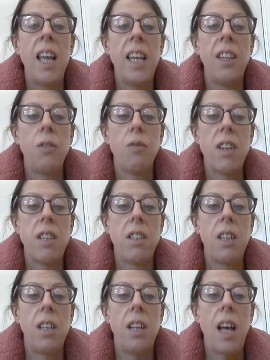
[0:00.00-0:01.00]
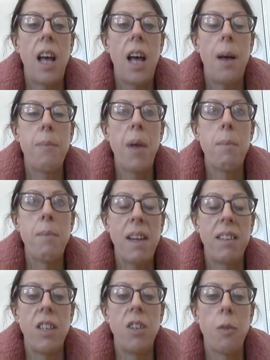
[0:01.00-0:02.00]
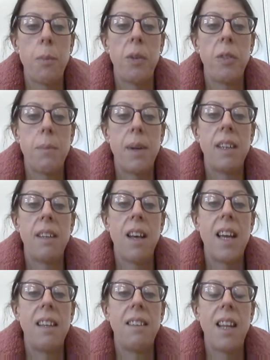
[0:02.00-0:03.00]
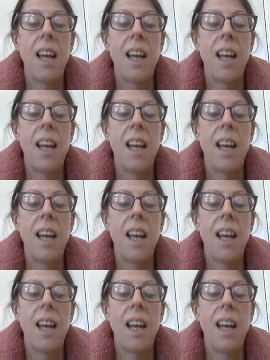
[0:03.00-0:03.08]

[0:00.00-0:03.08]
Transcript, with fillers: is written um, a message from Ozymandias.